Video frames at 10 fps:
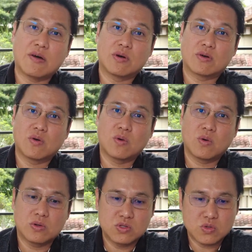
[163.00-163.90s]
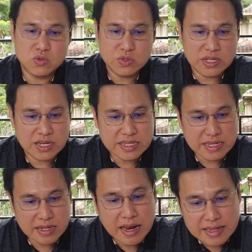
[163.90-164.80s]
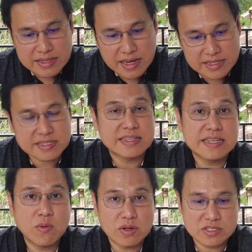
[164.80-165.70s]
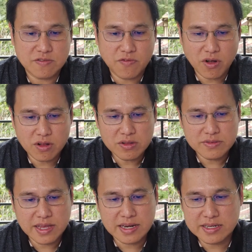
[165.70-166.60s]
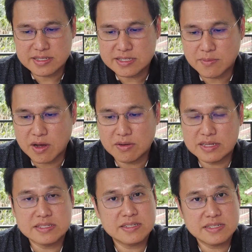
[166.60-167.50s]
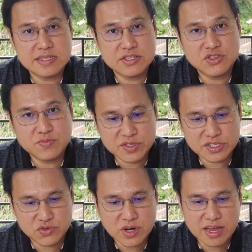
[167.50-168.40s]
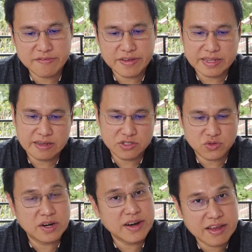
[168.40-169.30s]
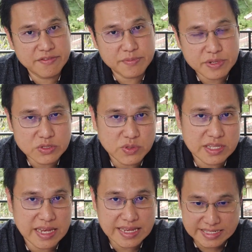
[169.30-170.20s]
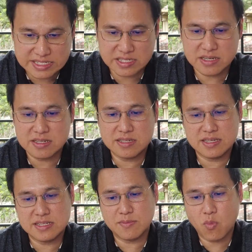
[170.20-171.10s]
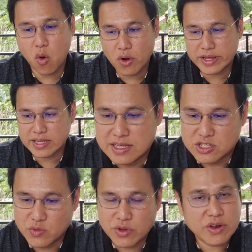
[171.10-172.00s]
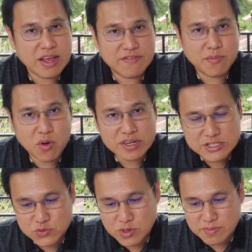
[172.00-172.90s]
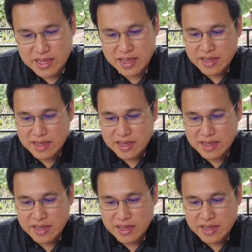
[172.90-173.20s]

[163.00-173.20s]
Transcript: I will go to the Lata Iskandar waterfall. That is about a 33 minutes drive and I should arrive in between 8:30 in the morning. So we're going to have a morning swim there.